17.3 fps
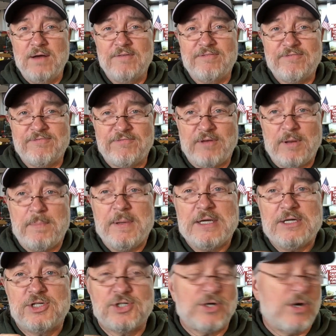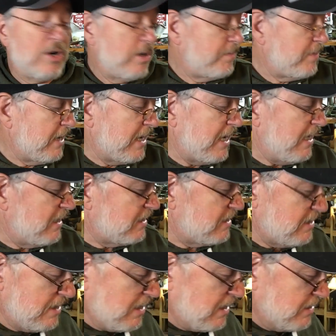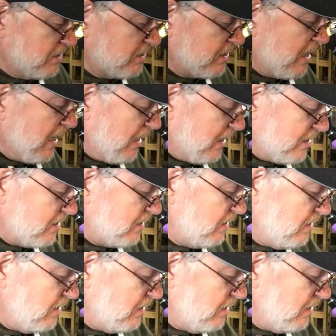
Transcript: flipping sharp. I can't I just can't